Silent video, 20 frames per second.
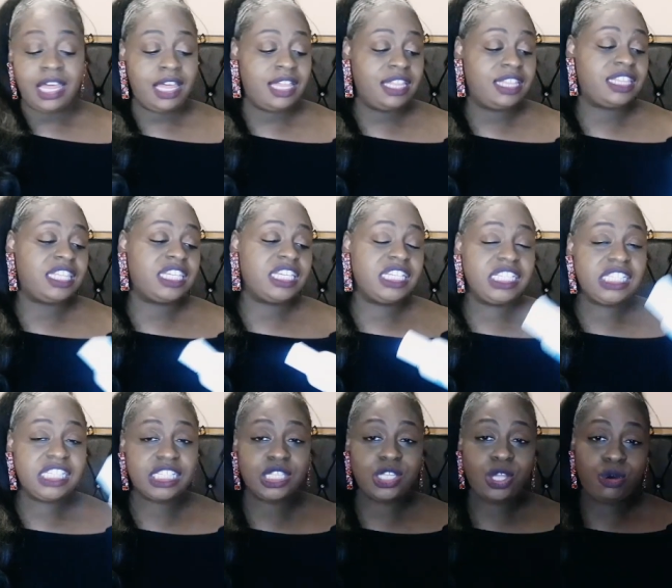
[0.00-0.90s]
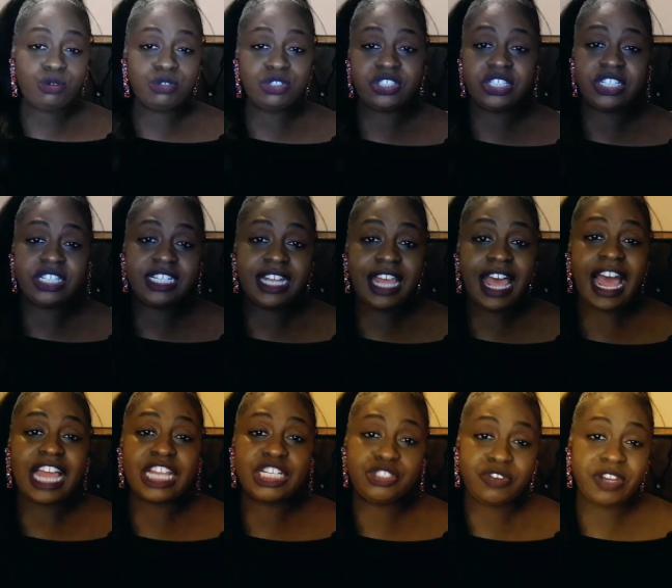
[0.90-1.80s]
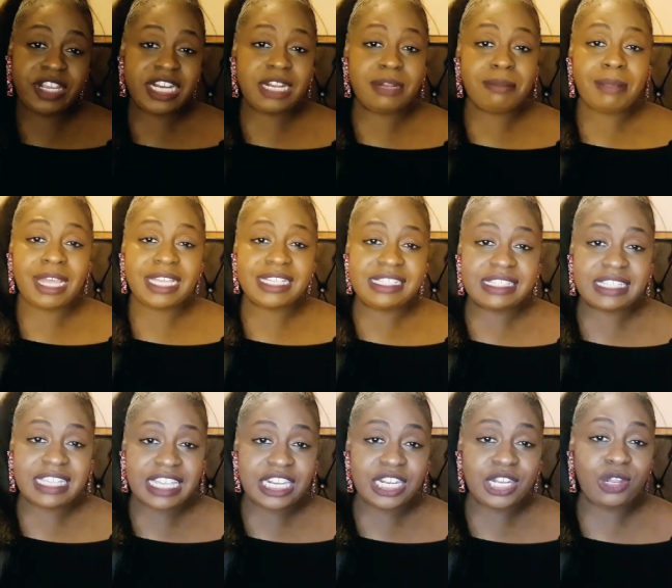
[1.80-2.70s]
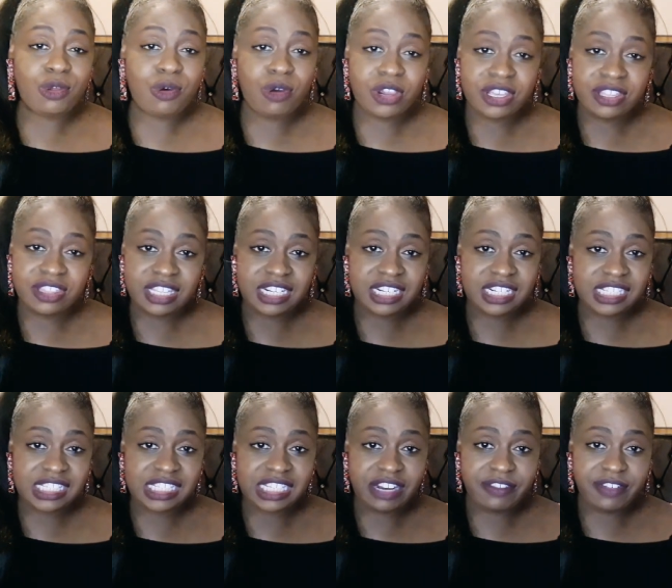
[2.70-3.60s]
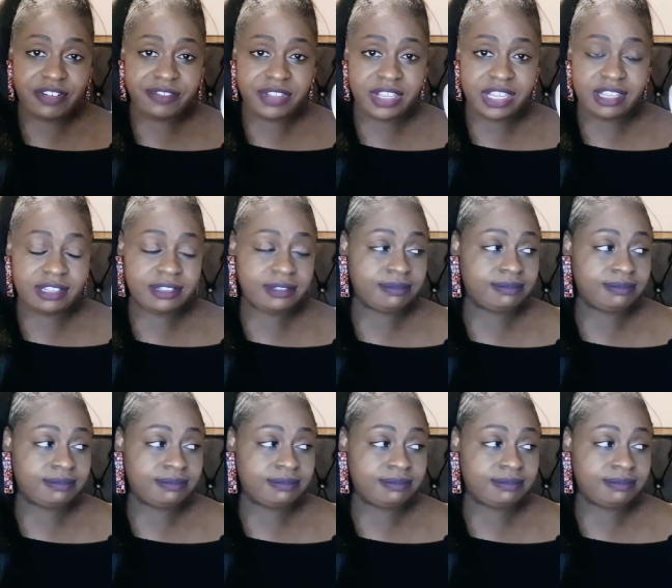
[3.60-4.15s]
This lotion hydrated my skin longer than the CeraVe.